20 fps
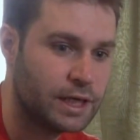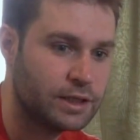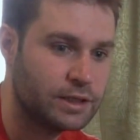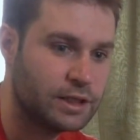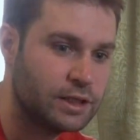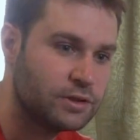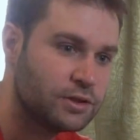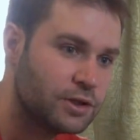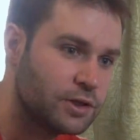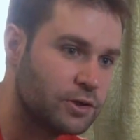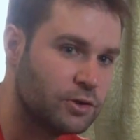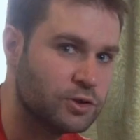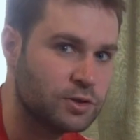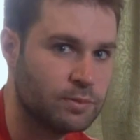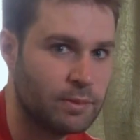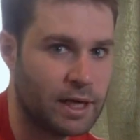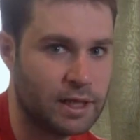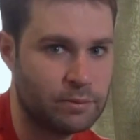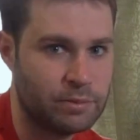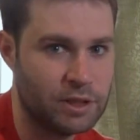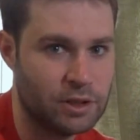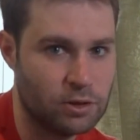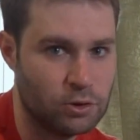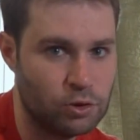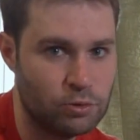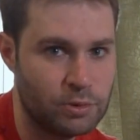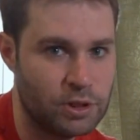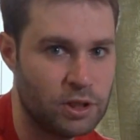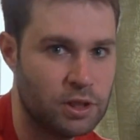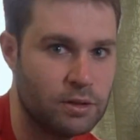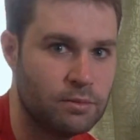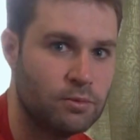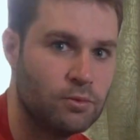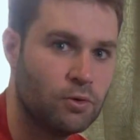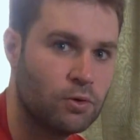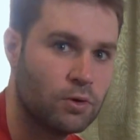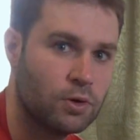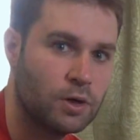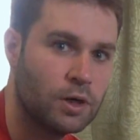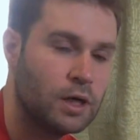The internals might be aluminum
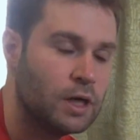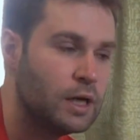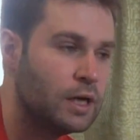or